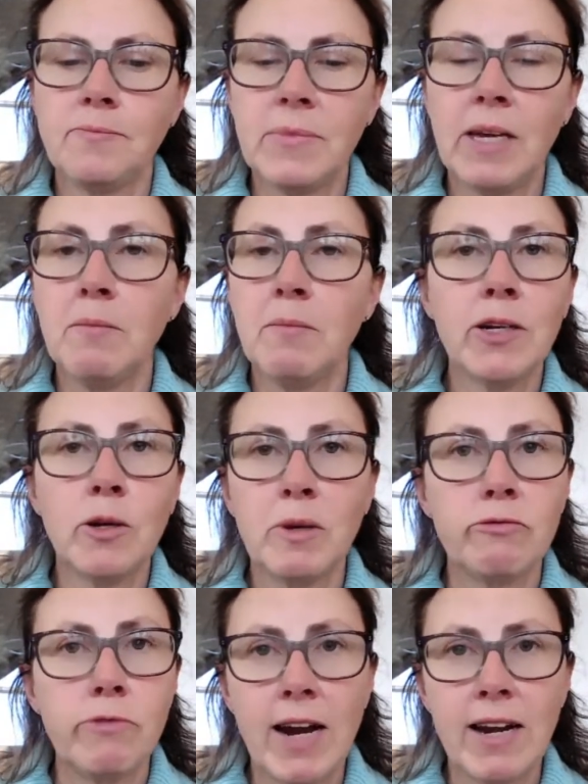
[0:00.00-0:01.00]
it might not be
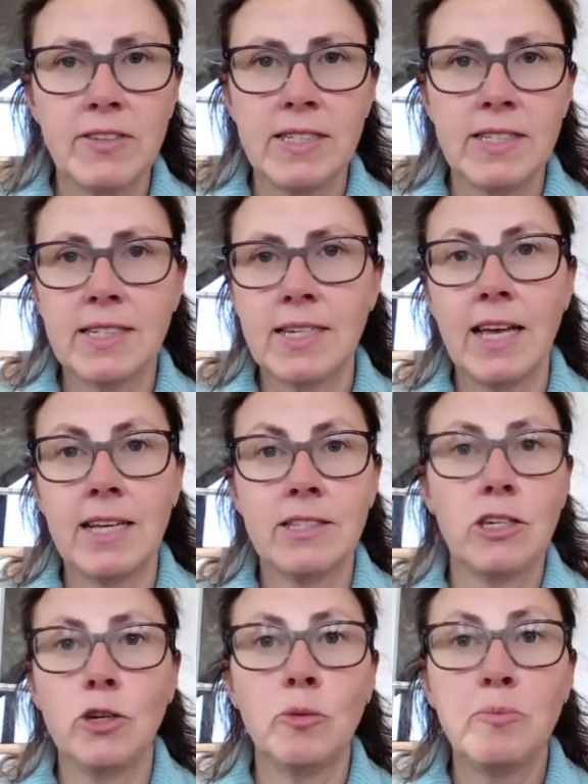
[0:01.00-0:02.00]
relevant
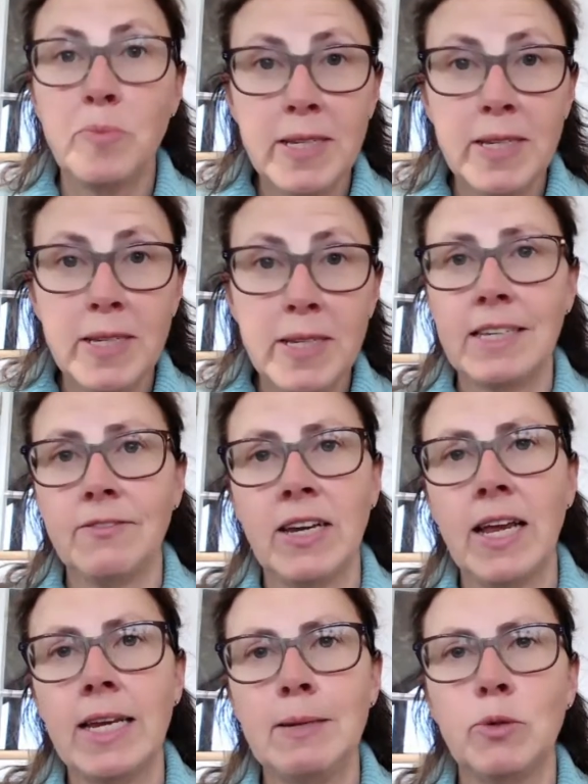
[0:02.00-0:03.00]
to your business even
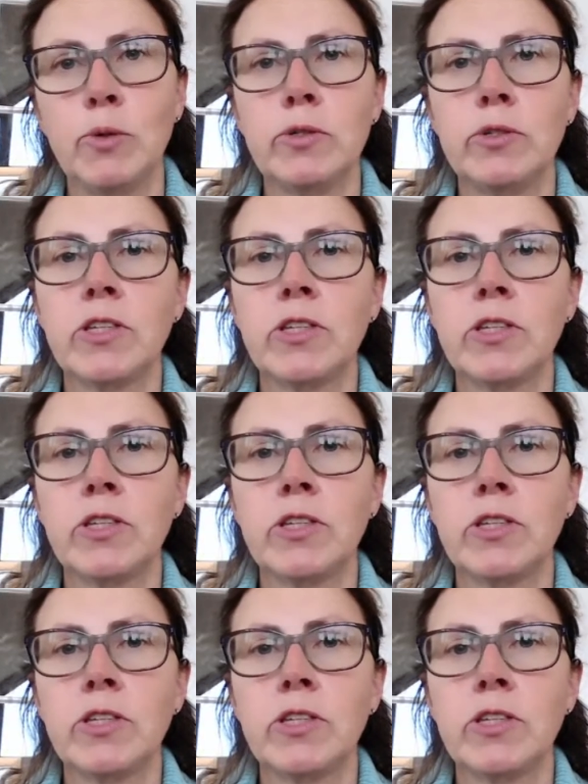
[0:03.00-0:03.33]
anymore.